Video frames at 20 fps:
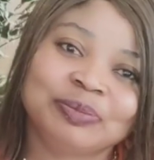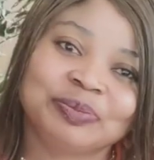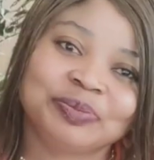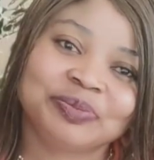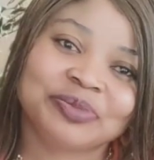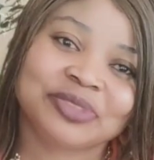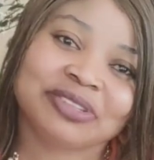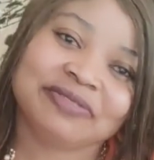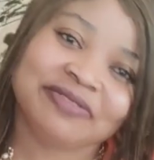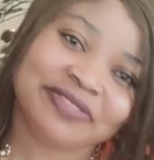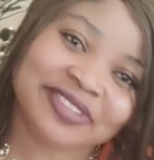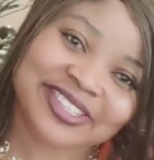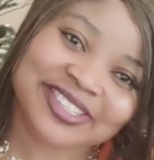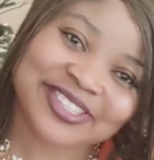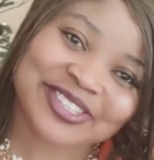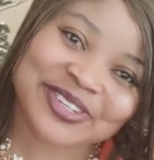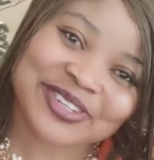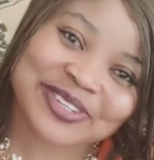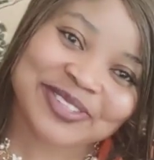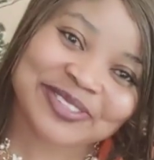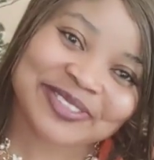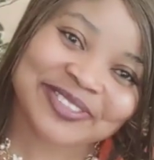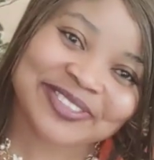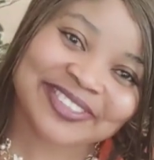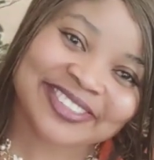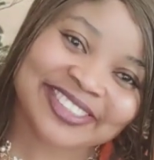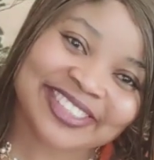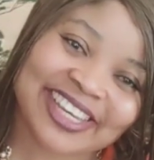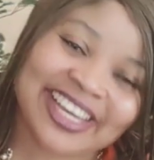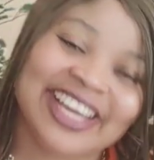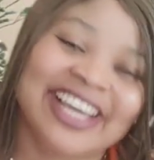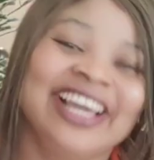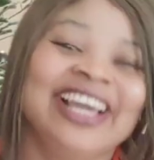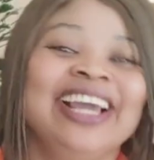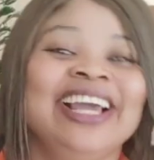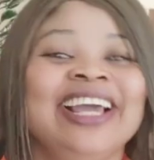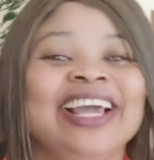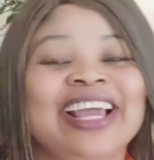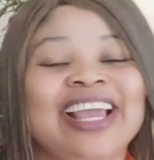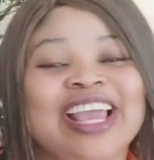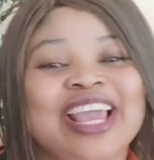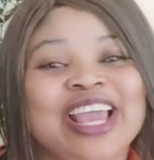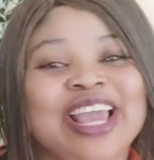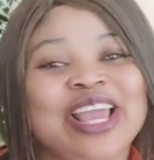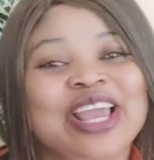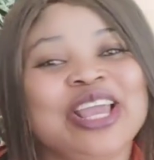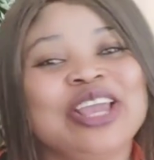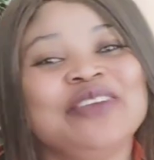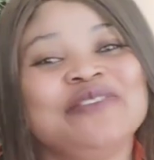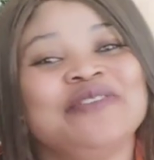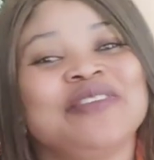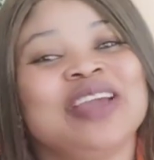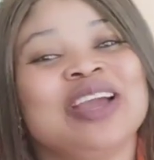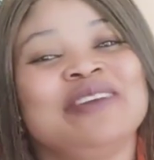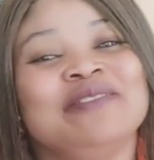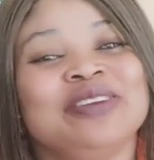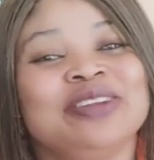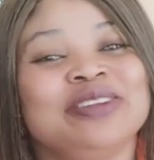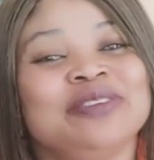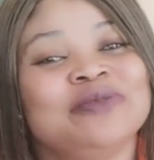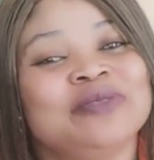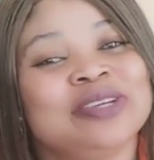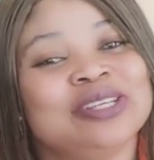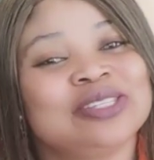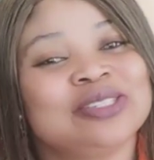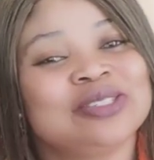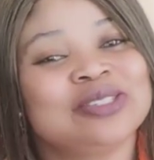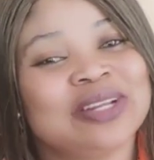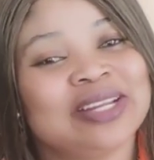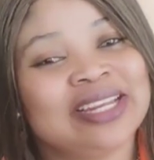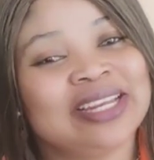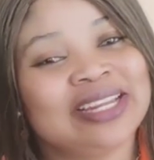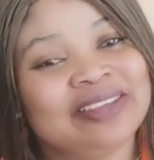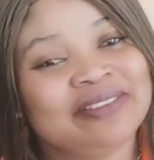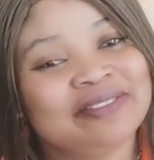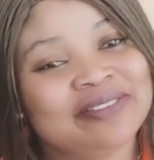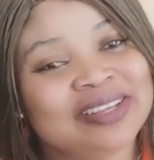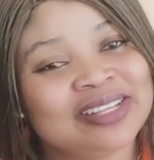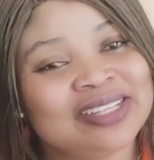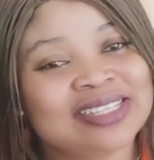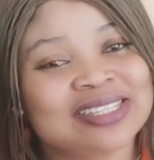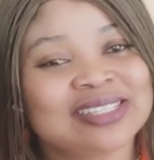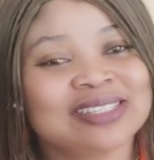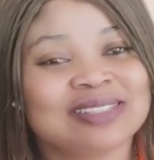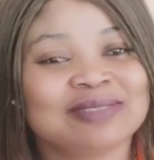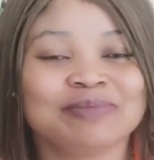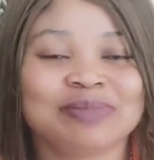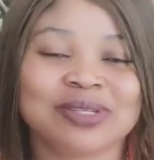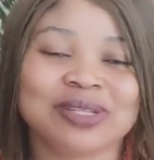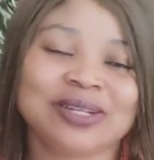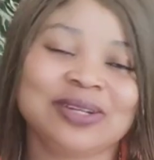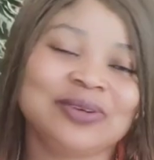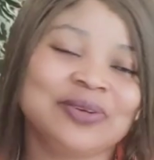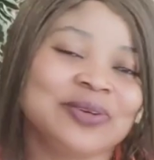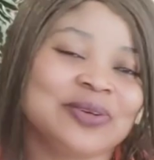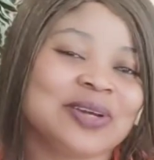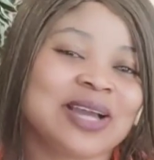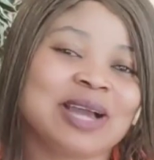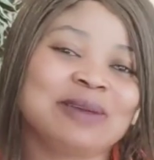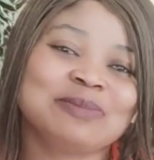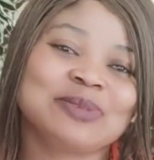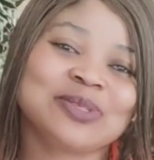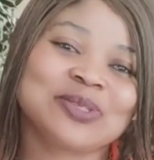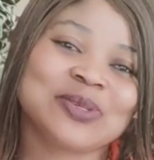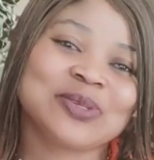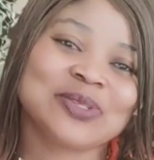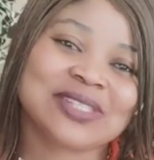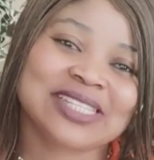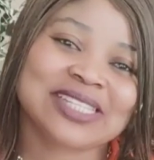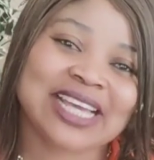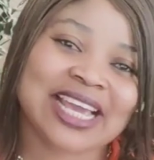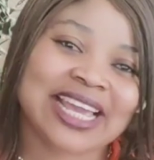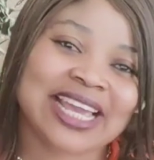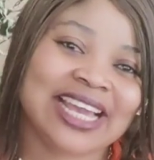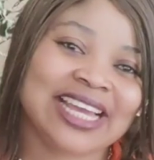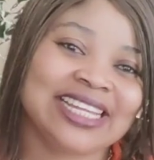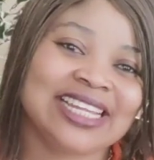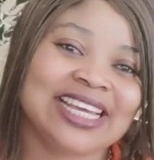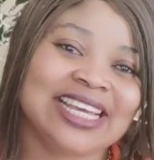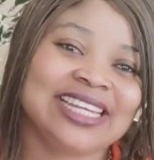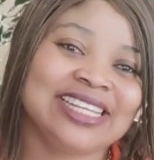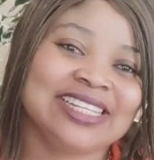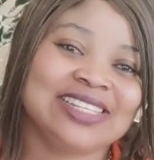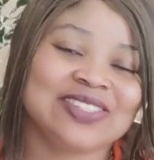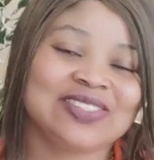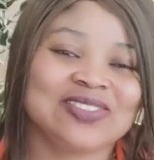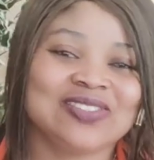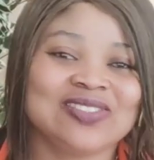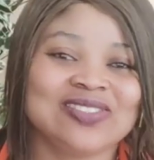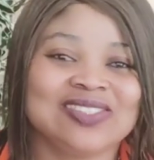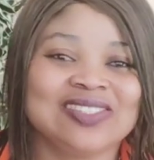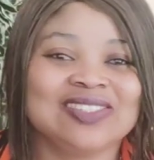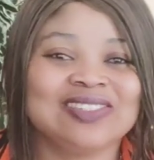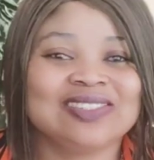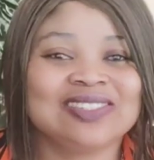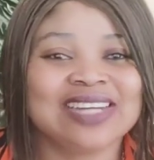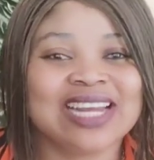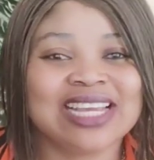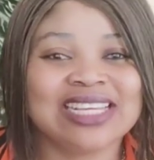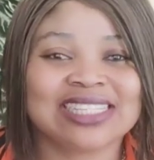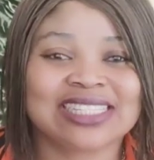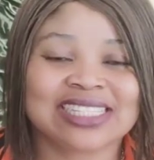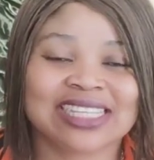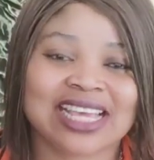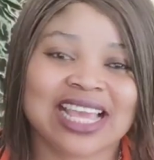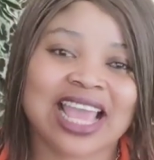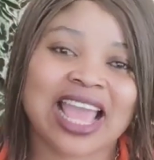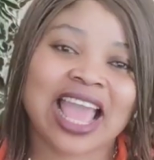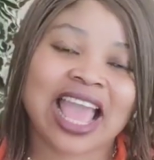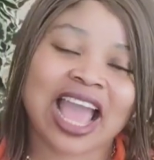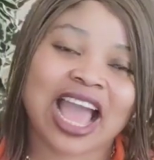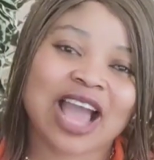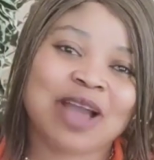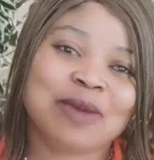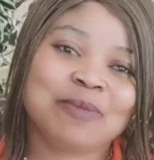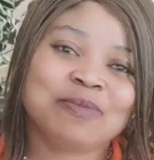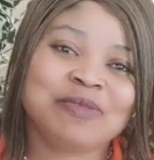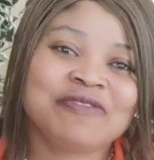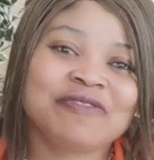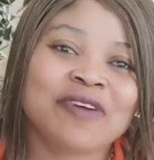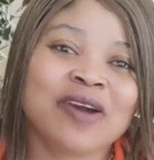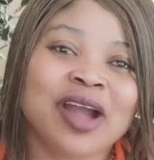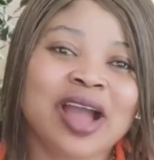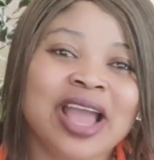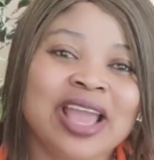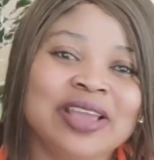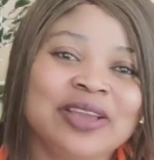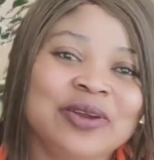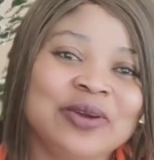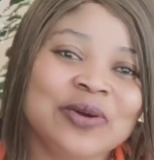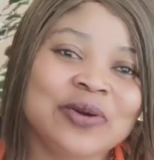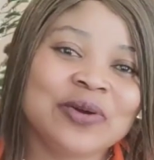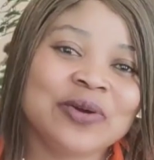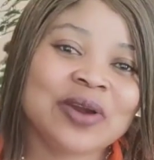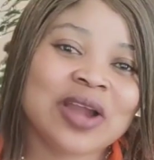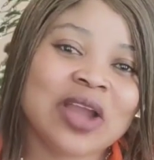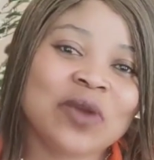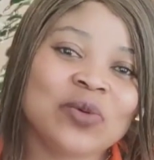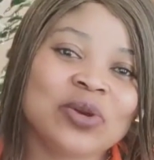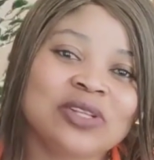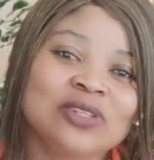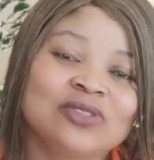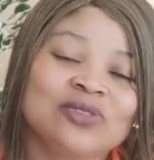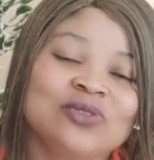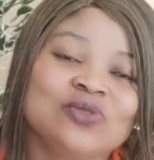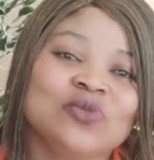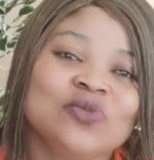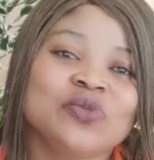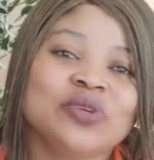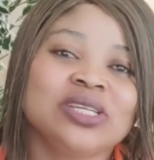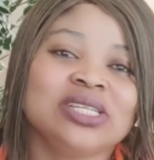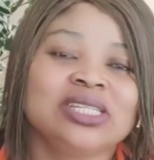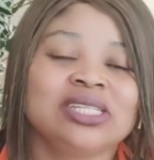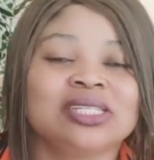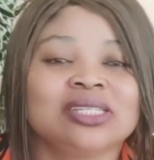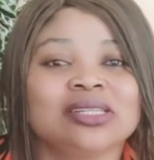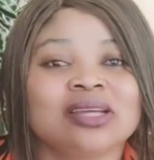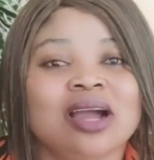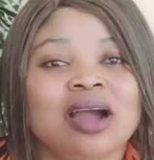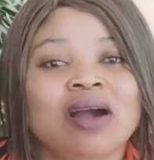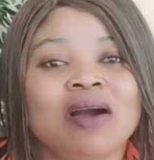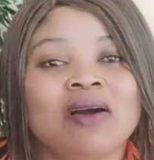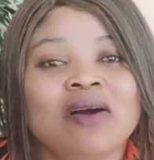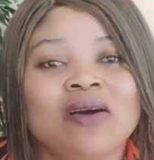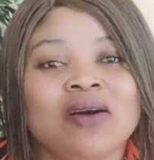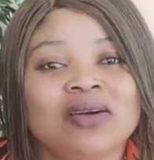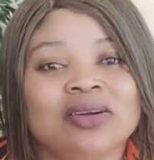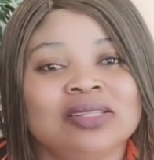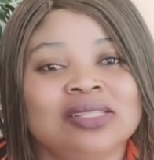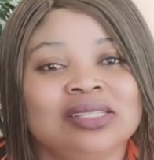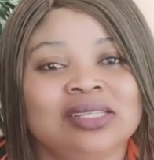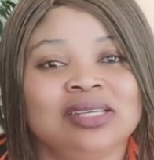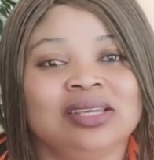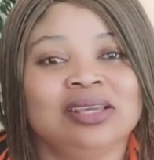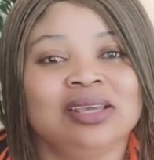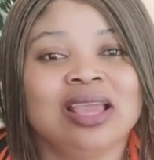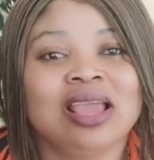video. If you have any question, leave it below. I'm so tired, I need to rest. And before I go, I want to wish all the